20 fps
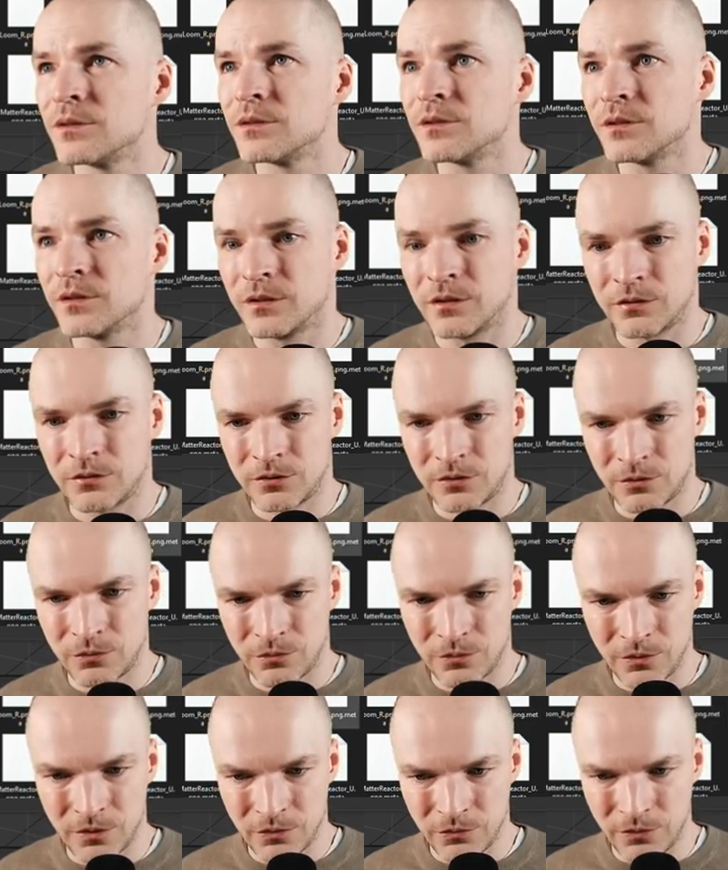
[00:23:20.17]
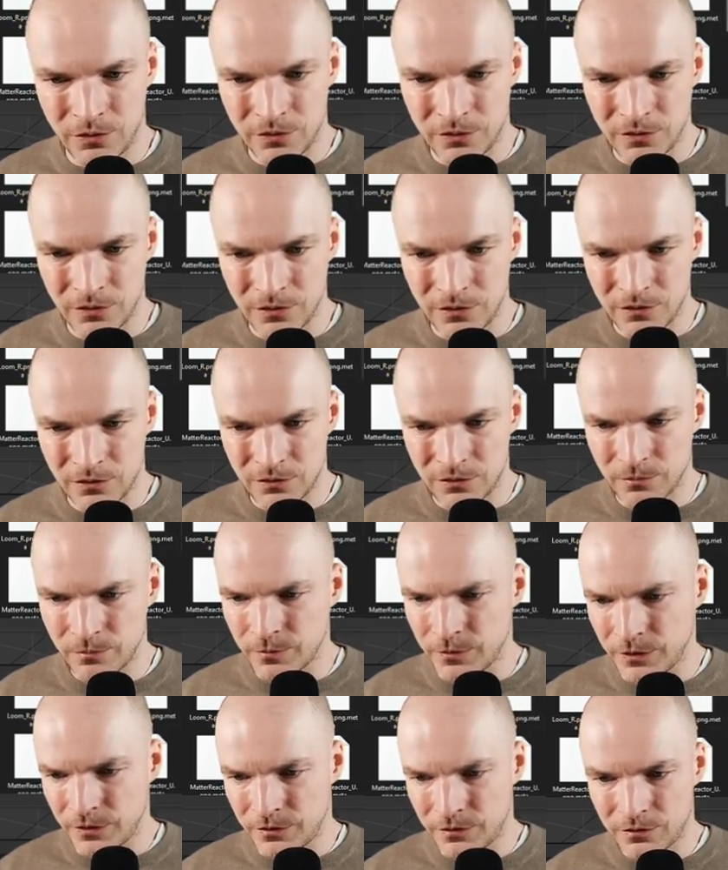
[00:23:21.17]
And I'll show you how easy it is to
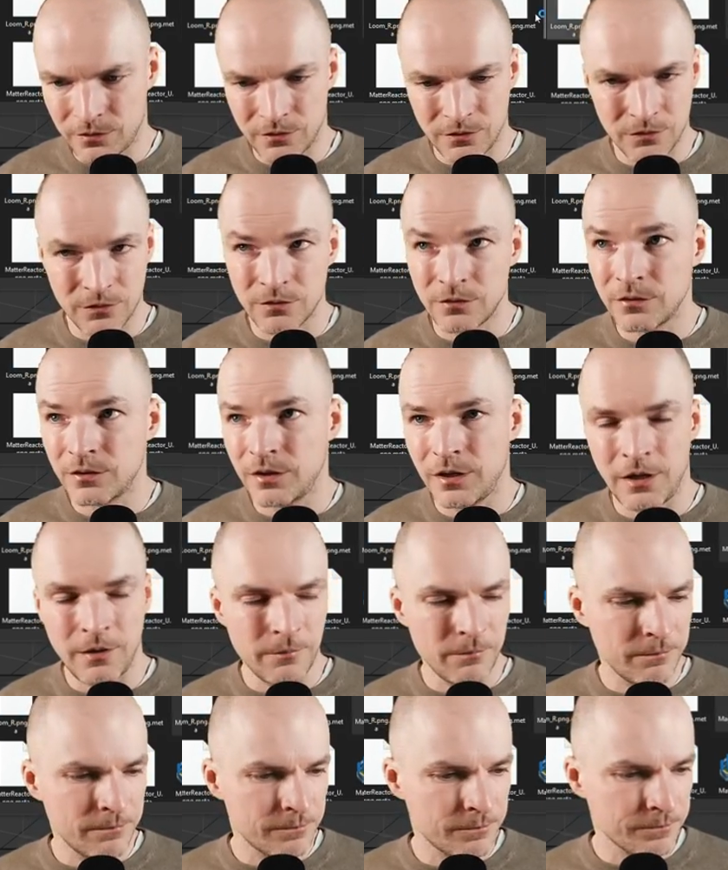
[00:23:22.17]
bring this into the game.